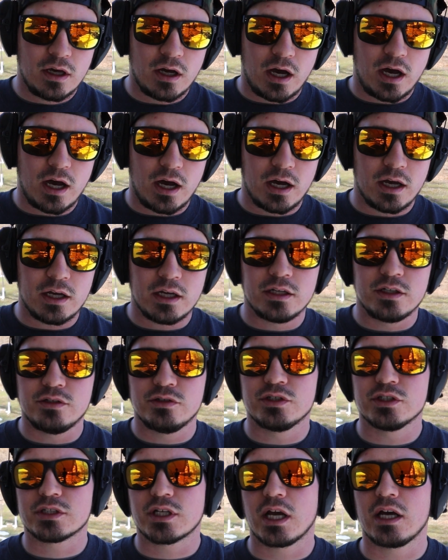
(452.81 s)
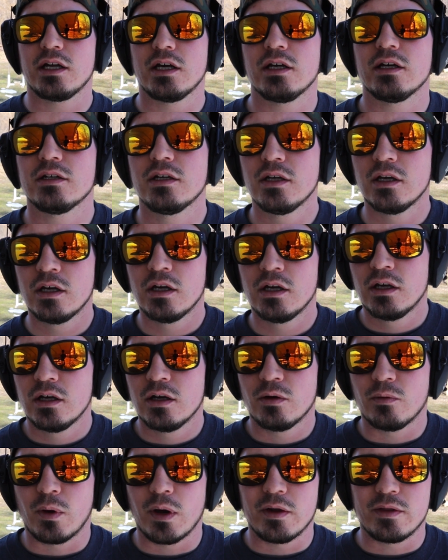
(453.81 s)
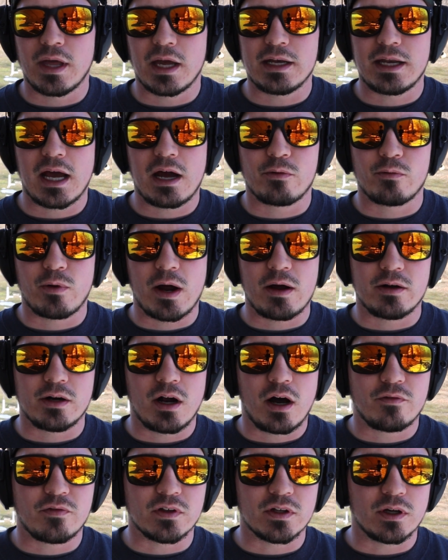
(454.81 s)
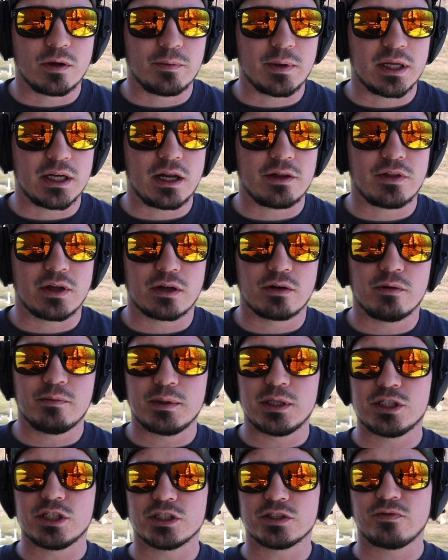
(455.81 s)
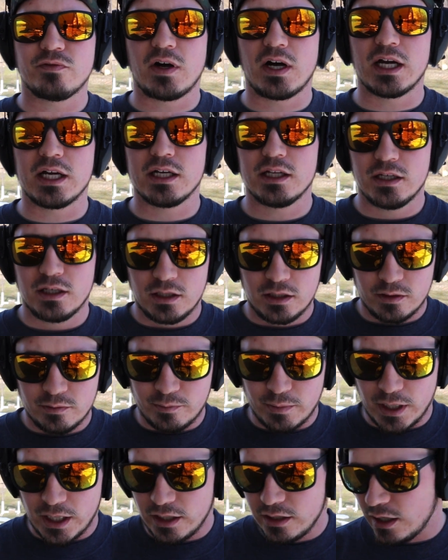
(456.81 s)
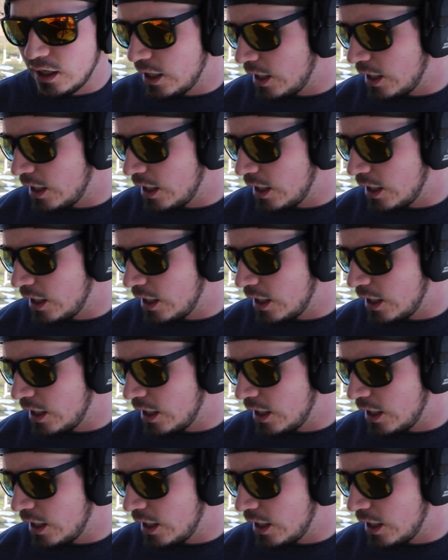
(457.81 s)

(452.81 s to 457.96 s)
and you just kind of wear that down, round it off a little bit, and I think it would be just fine. But